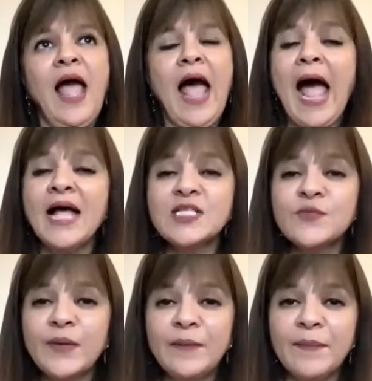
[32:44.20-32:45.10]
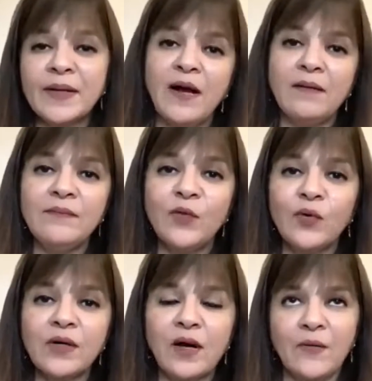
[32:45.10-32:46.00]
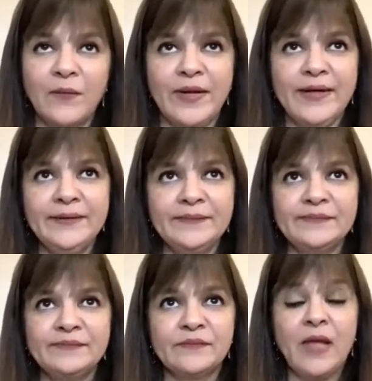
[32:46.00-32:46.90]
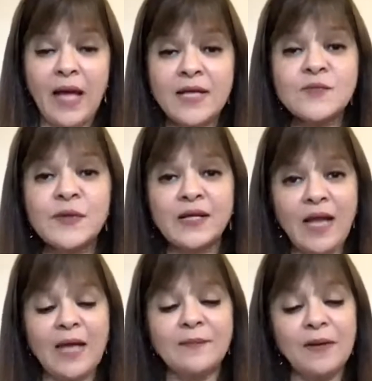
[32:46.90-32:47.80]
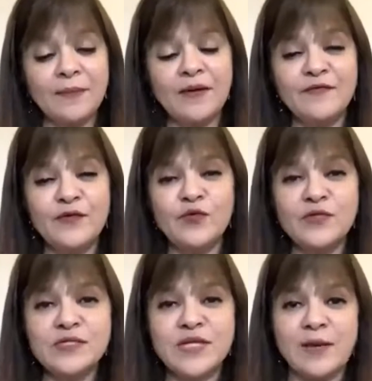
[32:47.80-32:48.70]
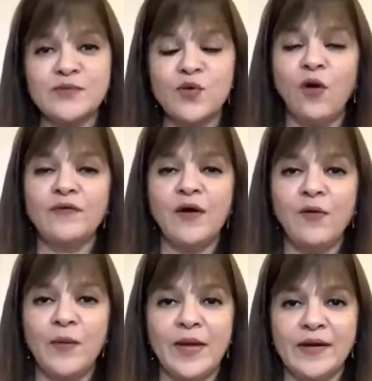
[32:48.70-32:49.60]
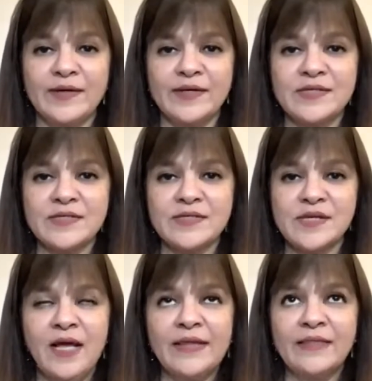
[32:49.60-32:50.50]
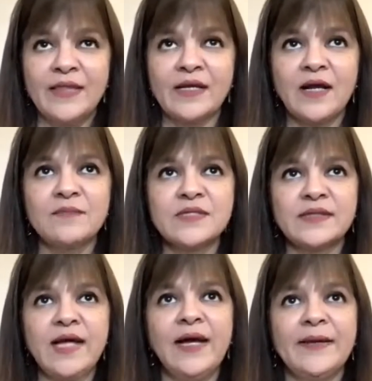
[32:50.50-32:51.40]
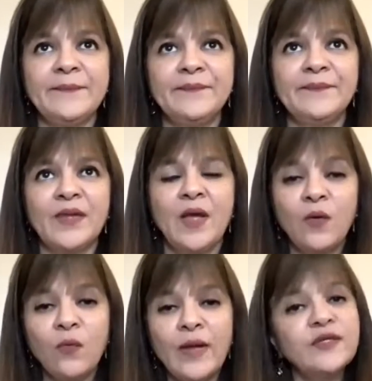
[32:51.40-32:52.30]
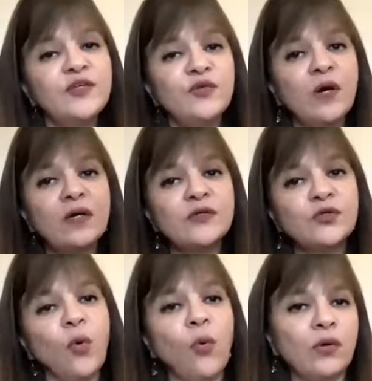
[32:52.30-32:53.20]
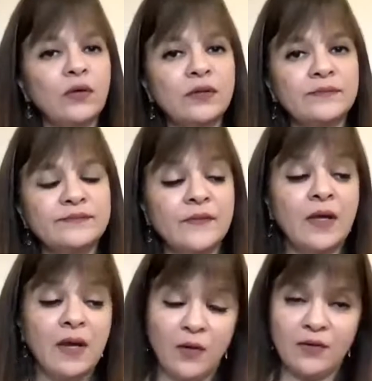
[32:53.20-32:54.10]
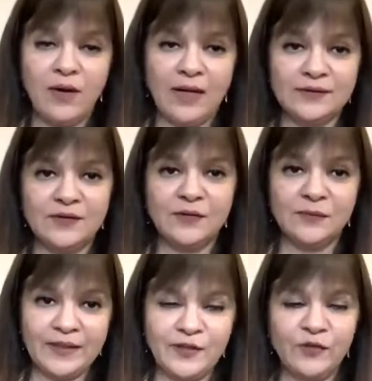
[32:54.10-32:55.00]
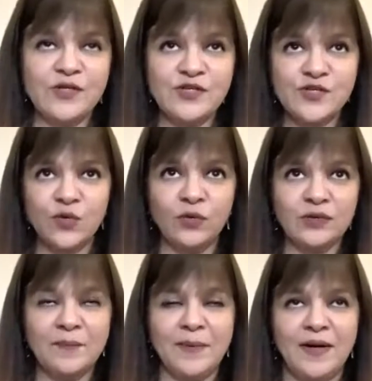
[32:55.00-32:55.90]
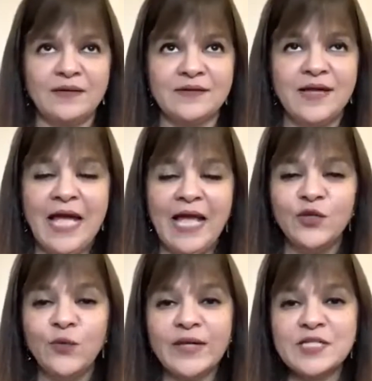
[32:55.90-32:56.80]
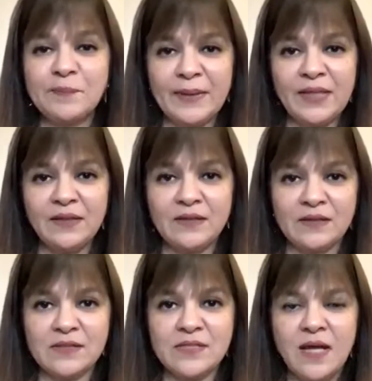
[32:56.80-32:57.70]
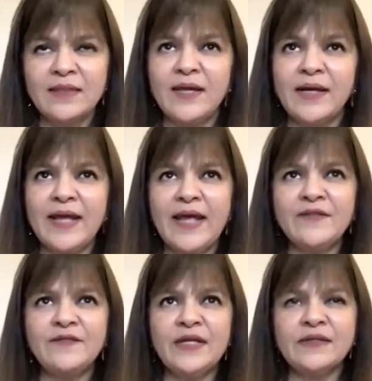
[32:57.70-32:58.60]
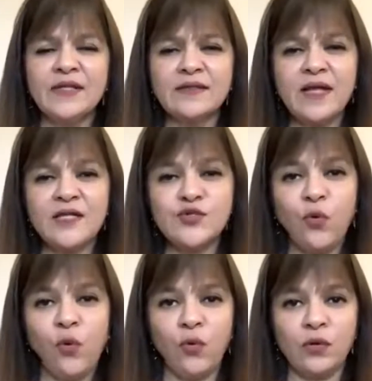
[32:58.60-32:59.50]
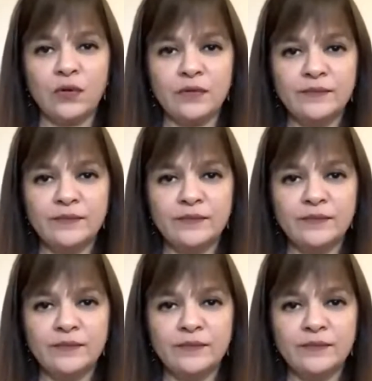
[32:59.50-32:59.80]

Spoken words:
As we become more aware, as we climb up a few steps of awareness, there comes a time when you are told, or rather, when you are shown the path, you experience that everything that you hold